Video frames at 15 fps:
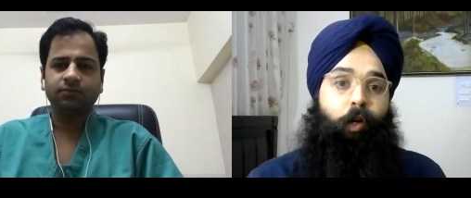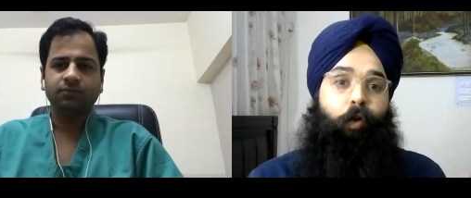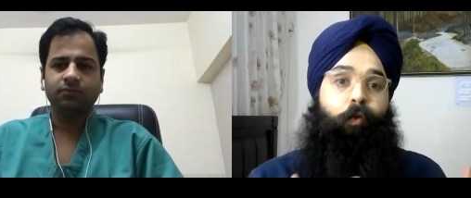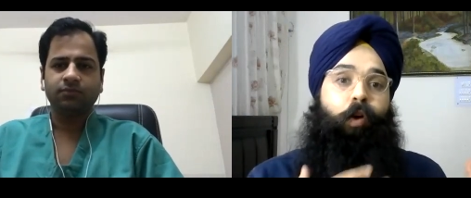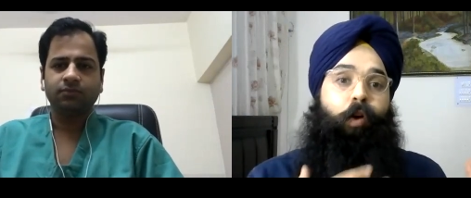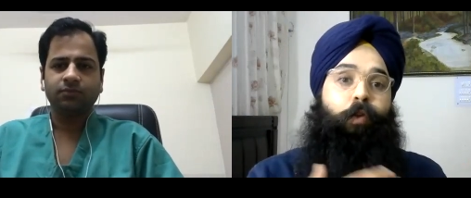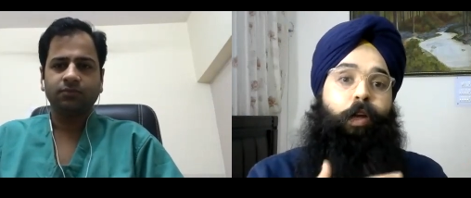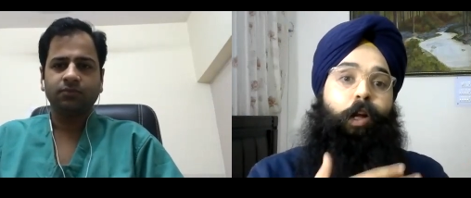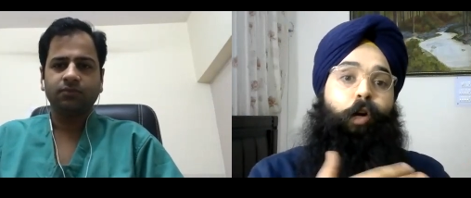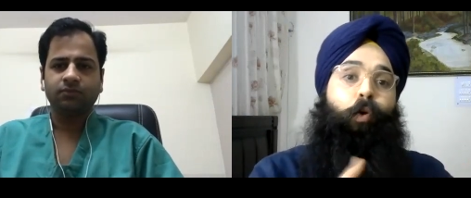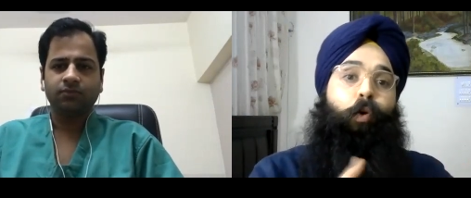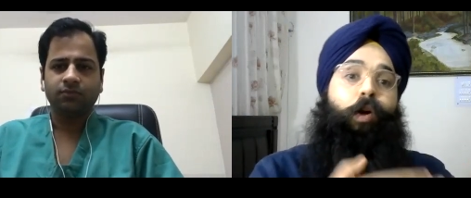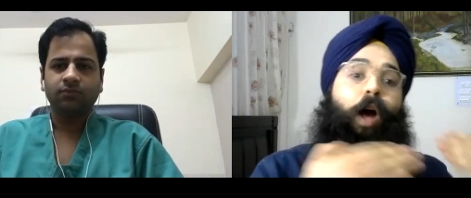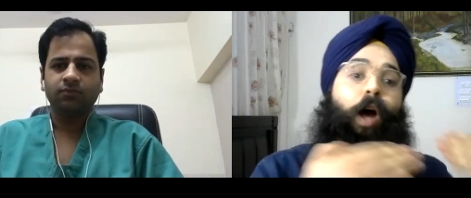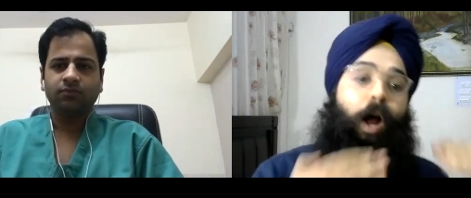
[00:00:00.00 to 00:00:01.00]
Speaker 1: you know, what we can
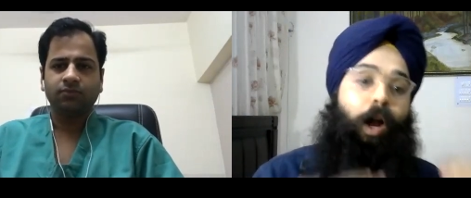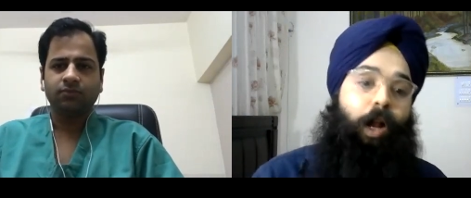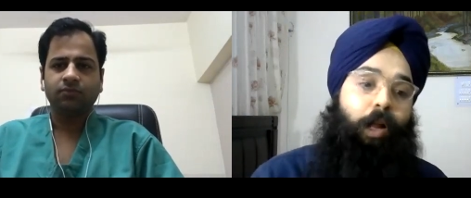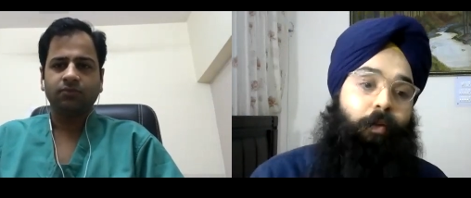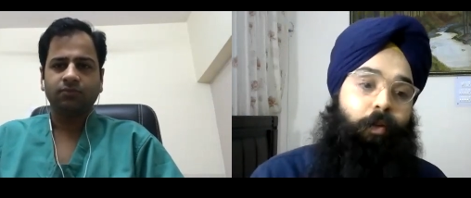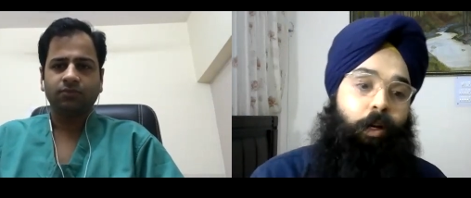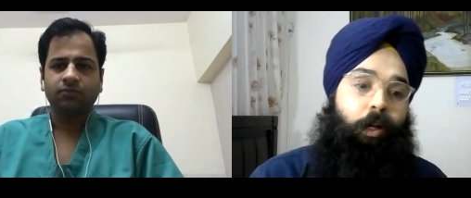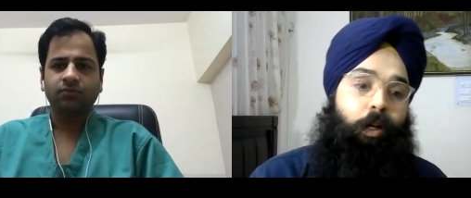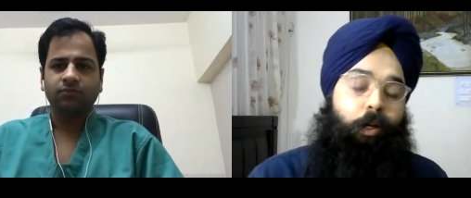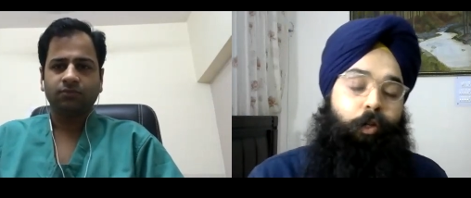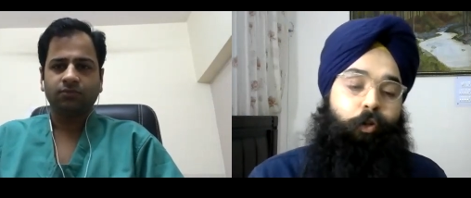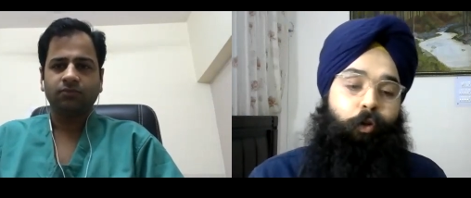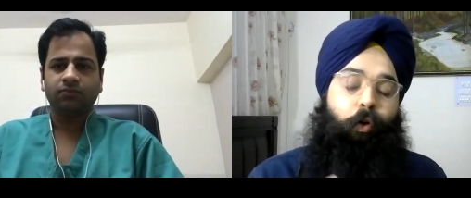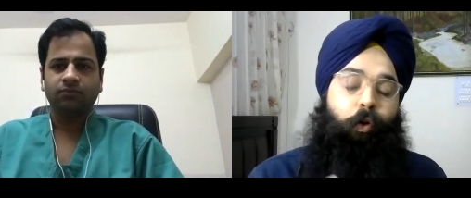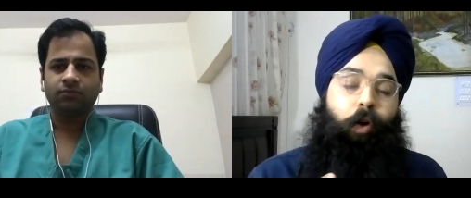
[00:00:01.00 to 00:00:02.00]
do at our level.
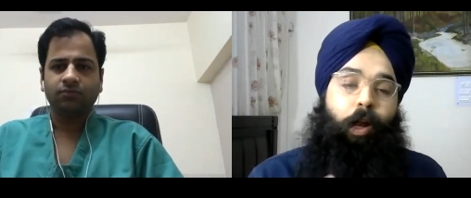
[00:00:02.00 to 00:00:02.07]
So, you know,